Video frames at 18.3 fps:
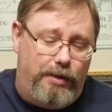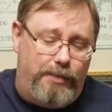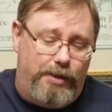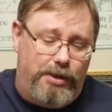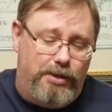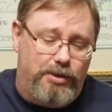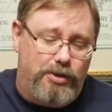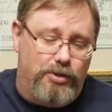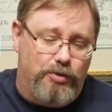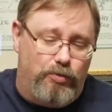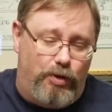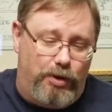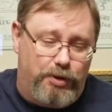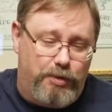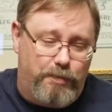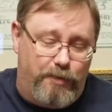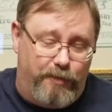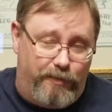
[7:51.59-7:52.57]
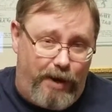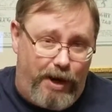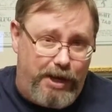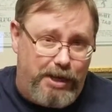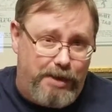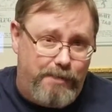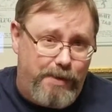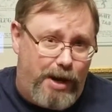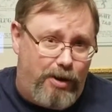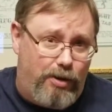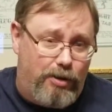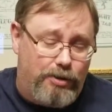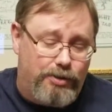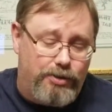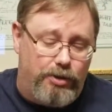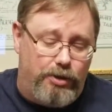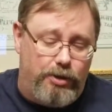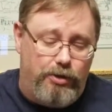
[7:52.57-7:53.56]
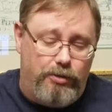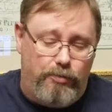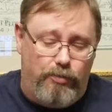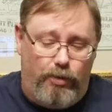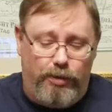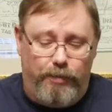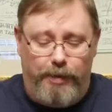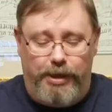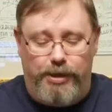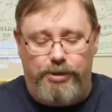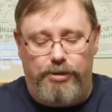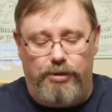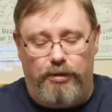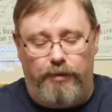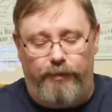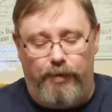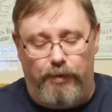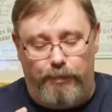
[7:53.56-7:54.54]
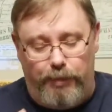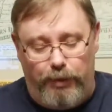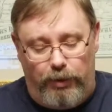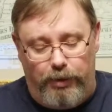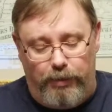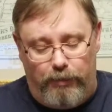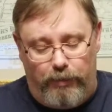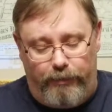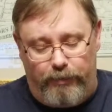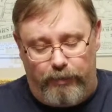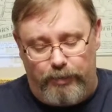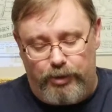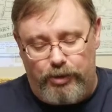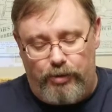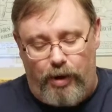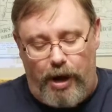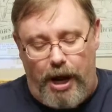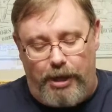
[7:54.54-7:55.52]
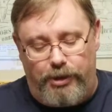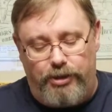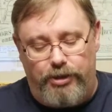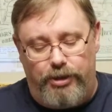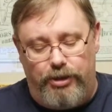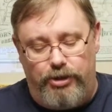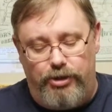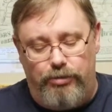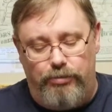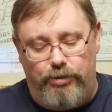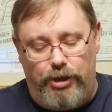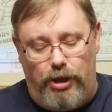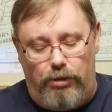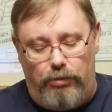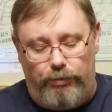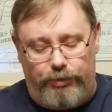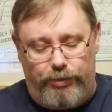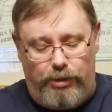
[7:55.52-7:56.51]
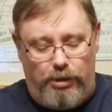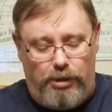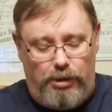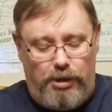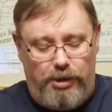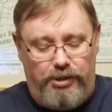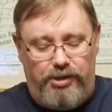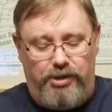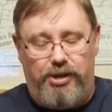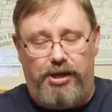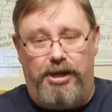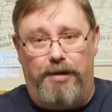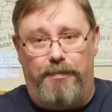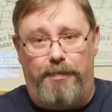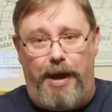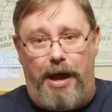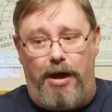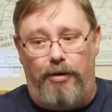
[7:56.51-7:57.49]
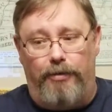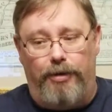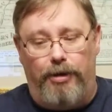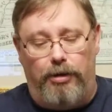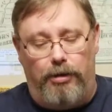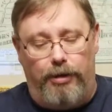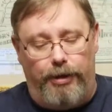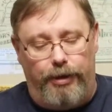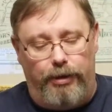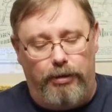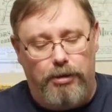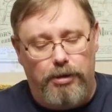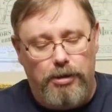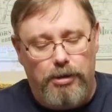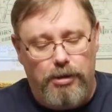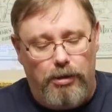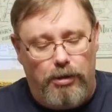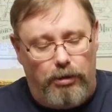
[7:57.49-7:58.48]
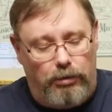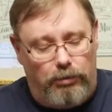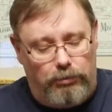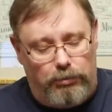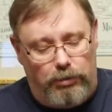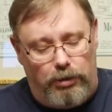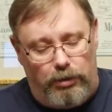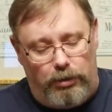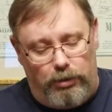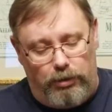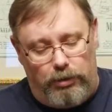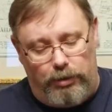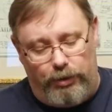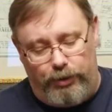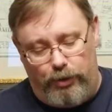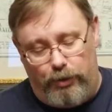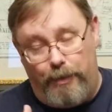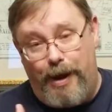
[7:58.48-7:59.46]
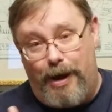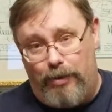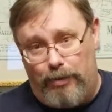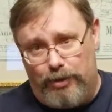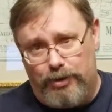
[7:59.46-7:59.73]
I mean, this is what's providing power. So you'd want to make sure if you're building one from scratch that you don't skimp out on your power